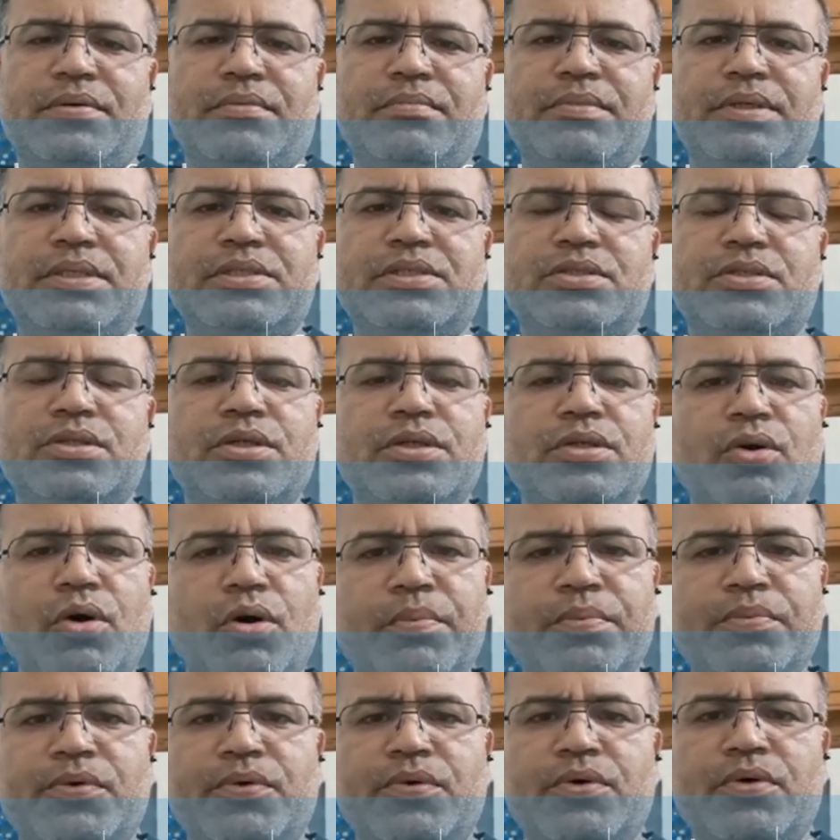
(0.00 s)
means the
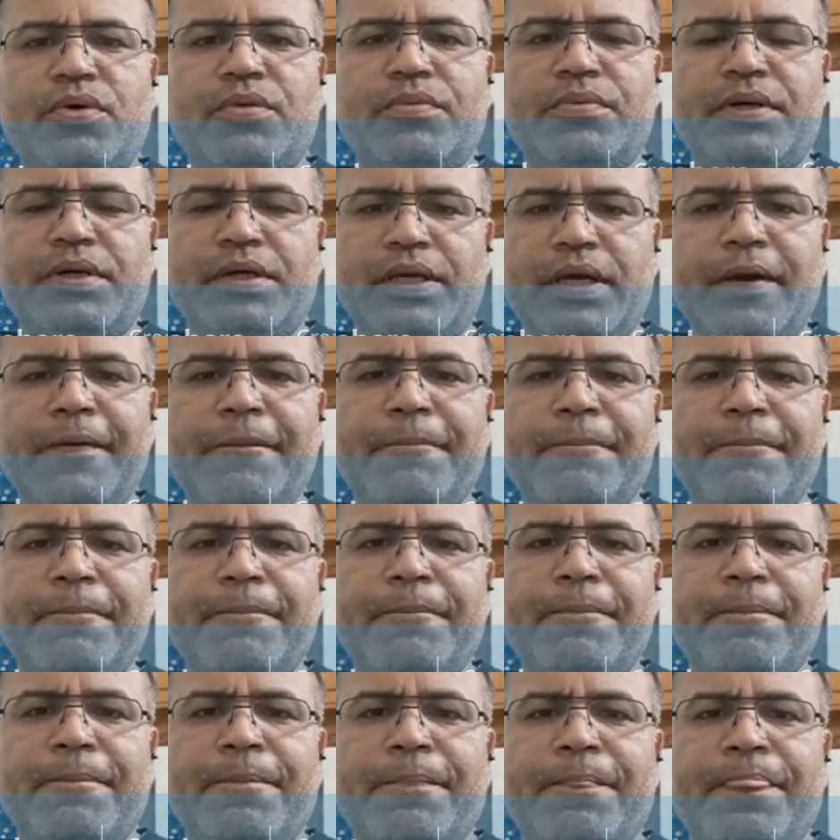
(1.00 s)
top court of India.
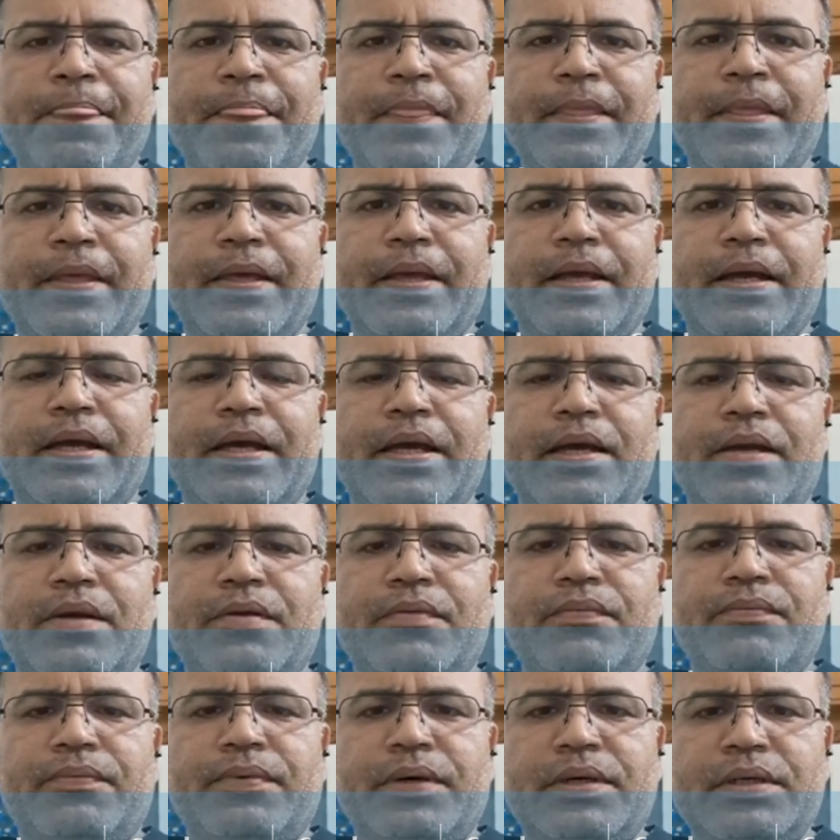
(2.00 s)

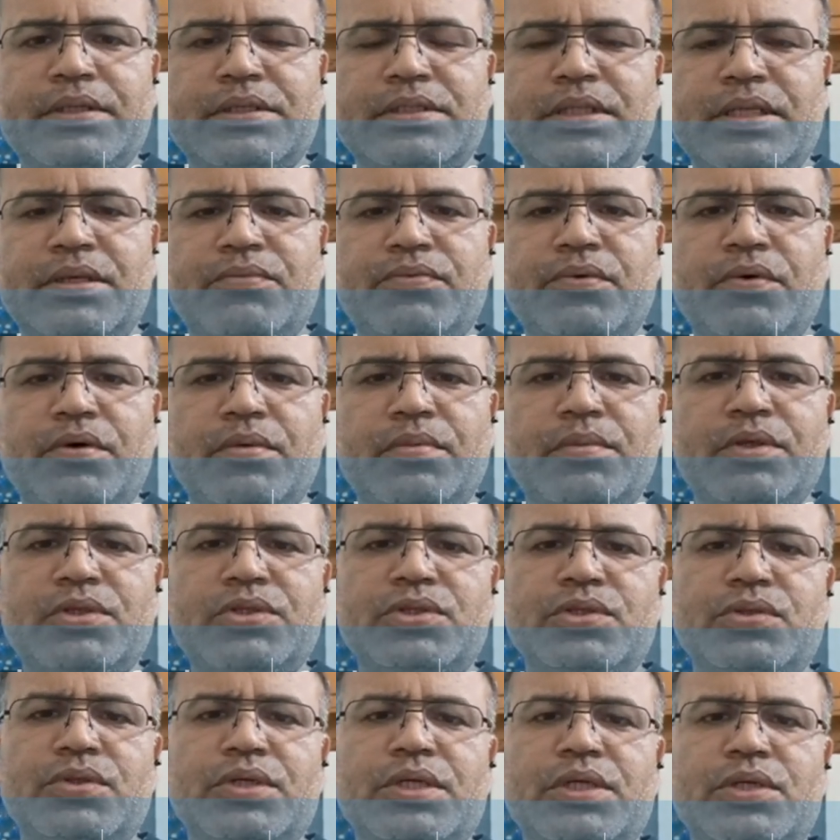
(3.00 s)
And first and
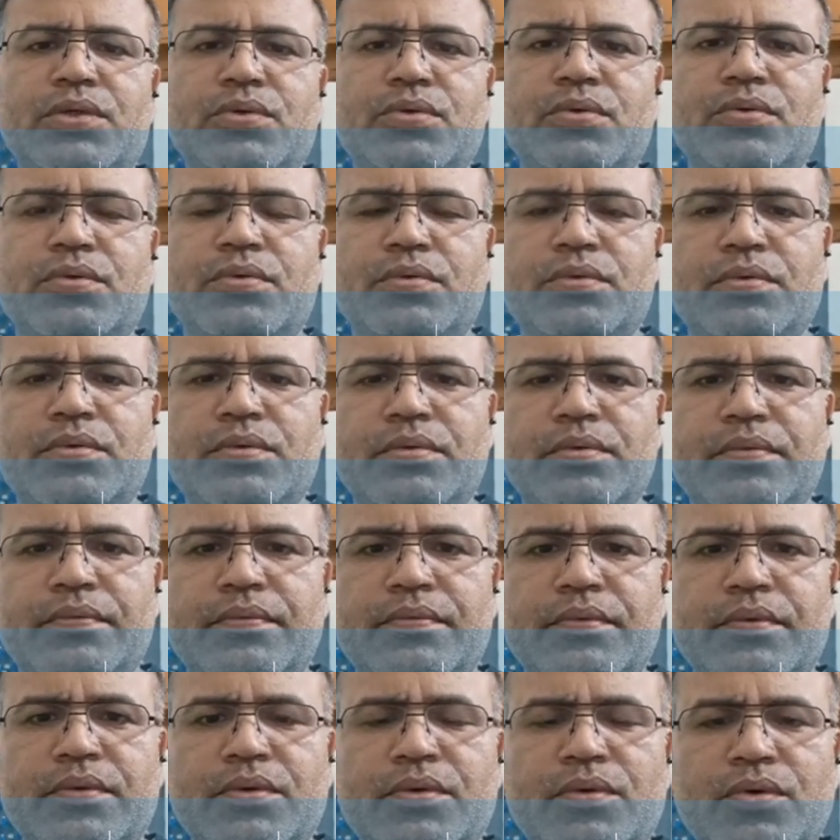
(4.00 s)
foremost, you need to
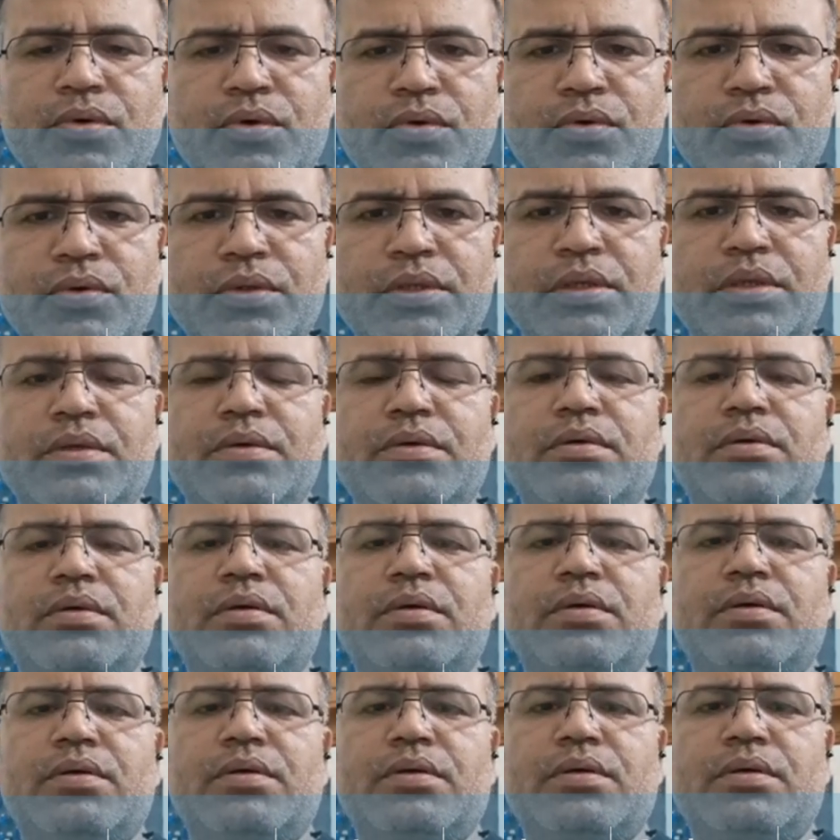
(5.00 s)
go to the
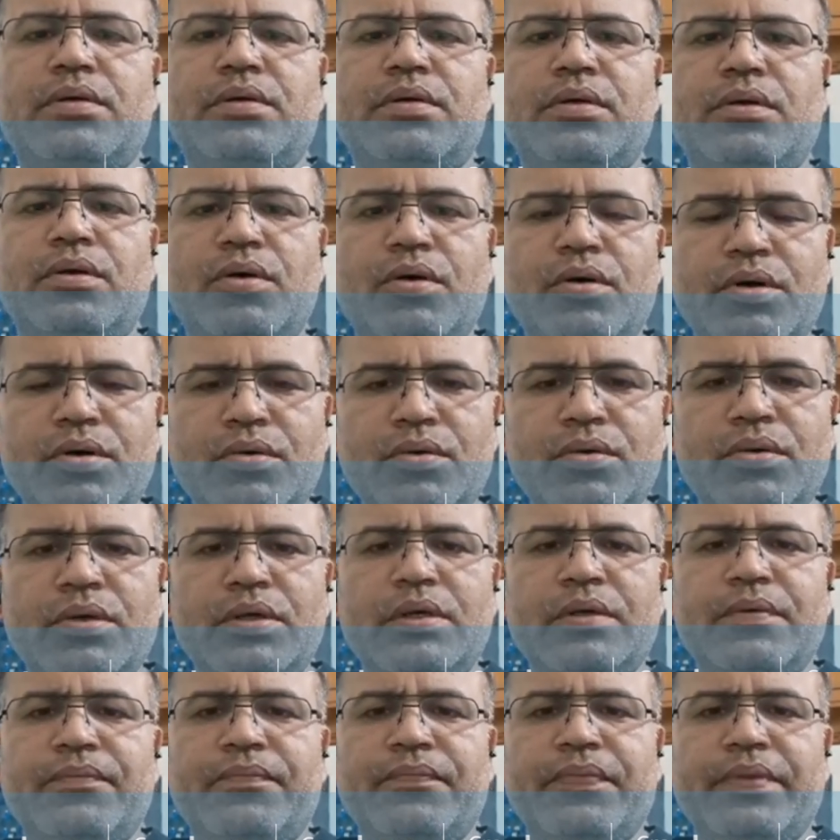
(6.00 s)
lower court,
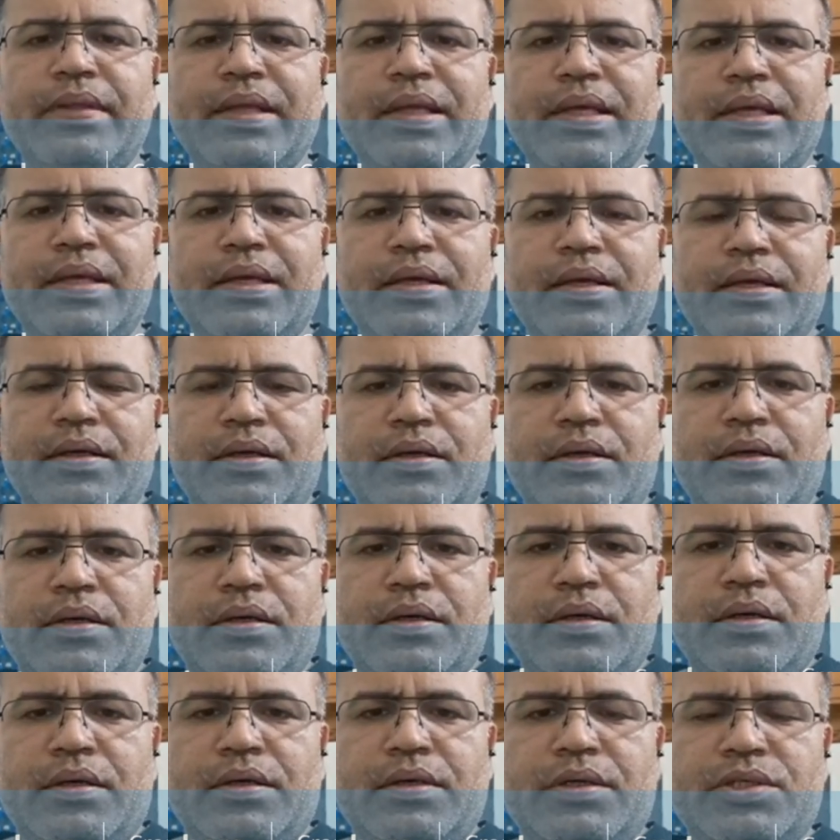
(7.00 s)

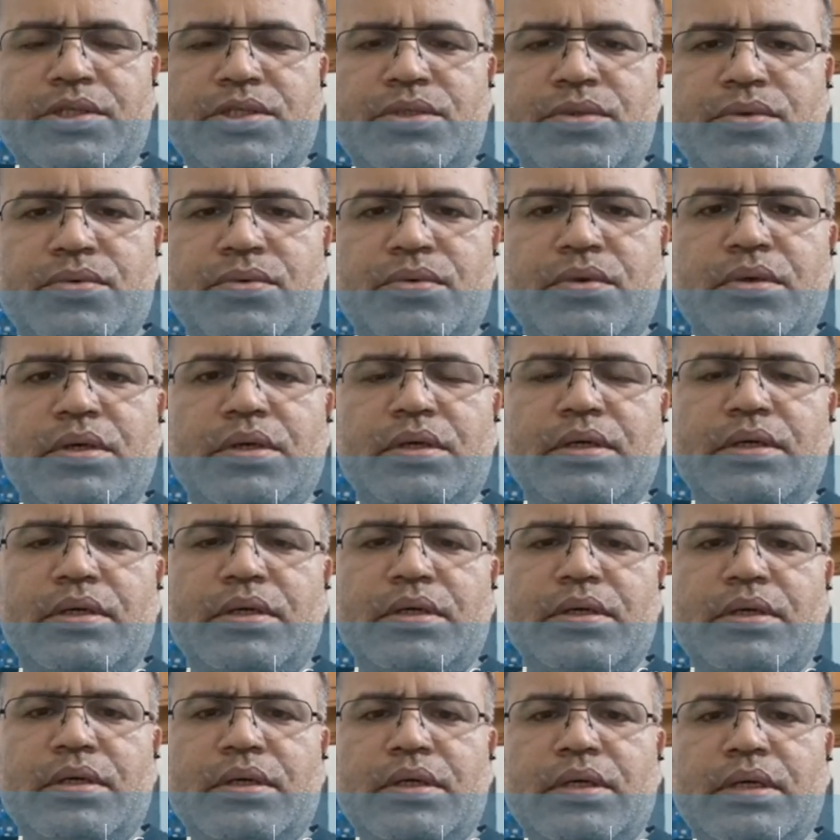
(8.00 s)
district court,
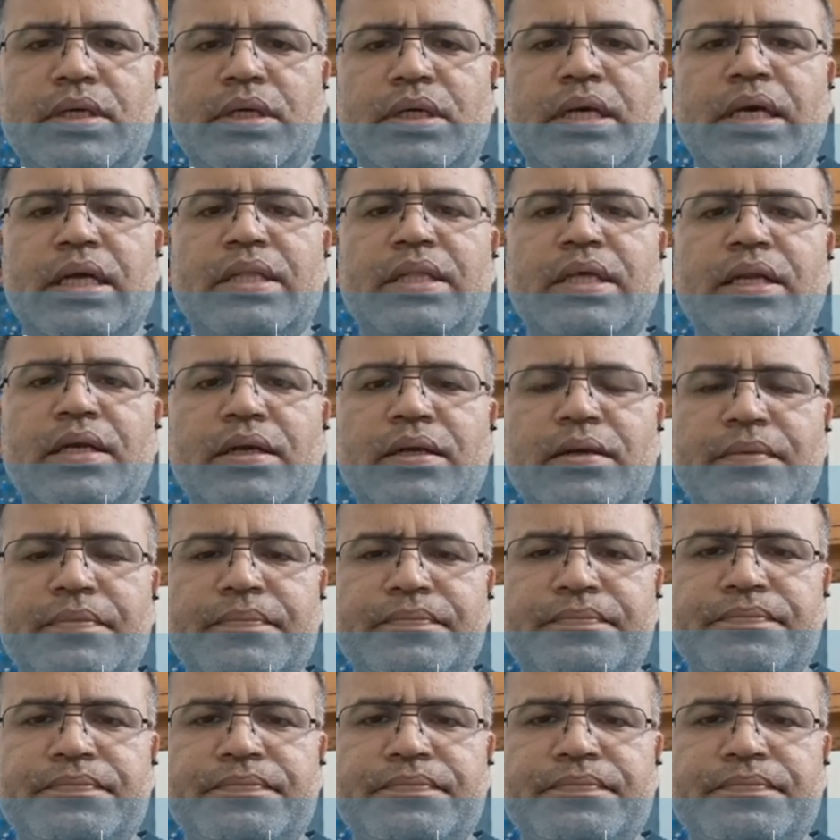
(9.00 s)
and then